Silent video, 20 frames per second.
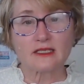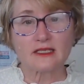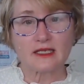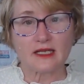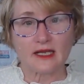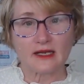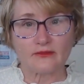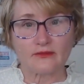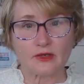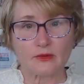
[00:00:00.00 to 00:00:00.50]
to
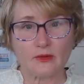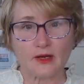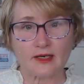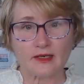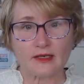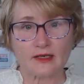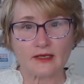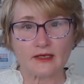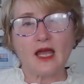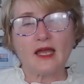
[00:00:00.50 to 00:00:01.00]

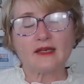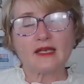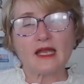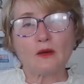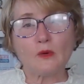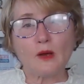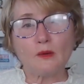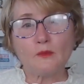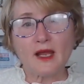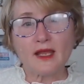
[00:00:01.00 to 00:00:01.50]
everyone. Now,
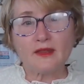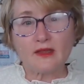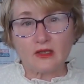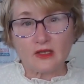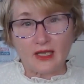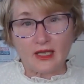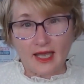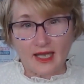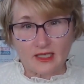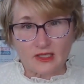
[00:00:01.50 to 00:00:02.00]
one way that you
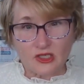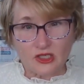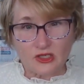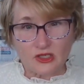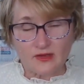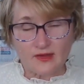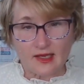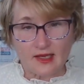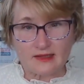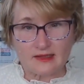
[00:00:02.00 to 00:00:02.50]
can show
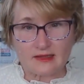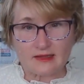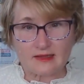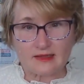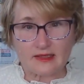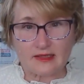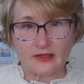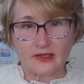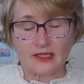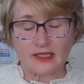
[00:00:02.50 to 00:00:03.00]
that
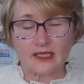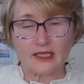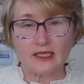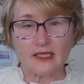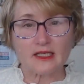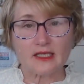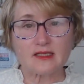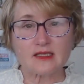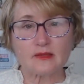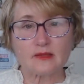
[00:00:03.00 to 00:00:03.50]
sincerity
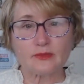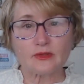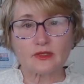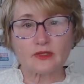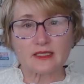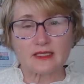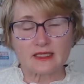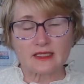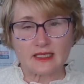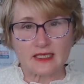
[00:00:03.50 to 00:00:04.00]
is to
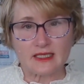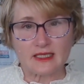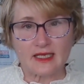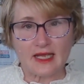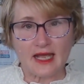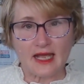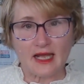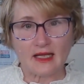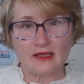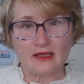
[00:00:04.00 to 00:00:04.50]
put
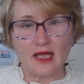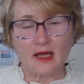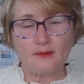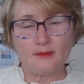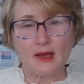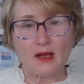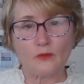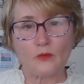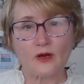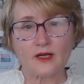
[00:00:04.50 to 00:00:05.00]
detail
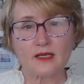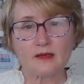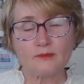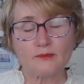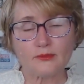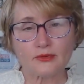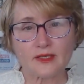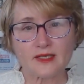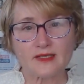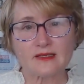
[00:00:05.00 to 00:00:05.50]
about what
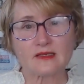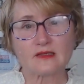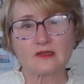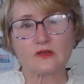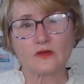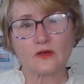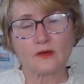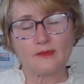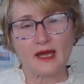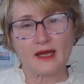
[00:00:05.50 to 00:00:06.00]
impresses you
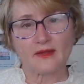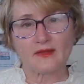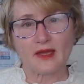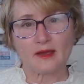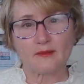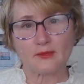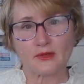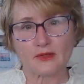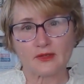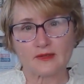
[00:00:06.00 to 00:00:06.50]
about that
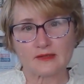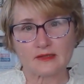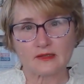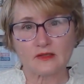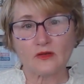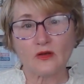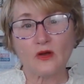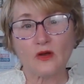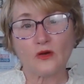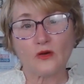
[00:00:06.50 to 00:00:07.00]

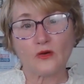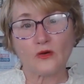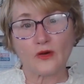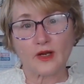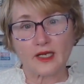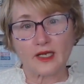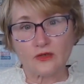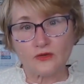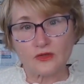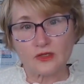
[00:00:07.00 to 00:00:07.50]
person or
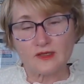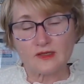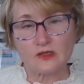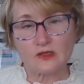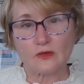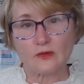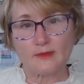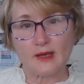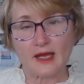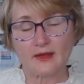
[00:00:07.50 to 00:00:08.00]
interests you
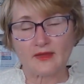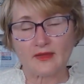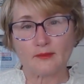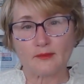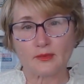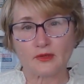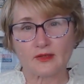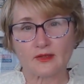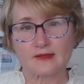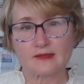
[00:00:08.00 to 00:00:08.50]
about that
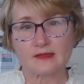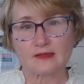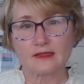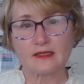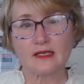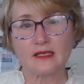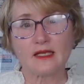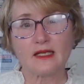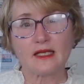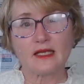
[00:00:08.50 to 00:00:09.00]
person
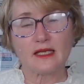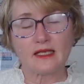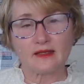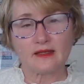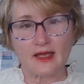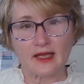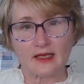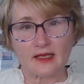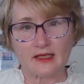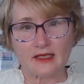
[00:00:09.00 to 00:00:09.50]
in
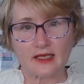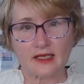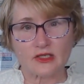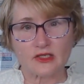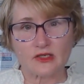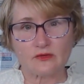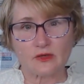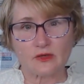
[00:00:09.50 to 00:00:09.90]
that connection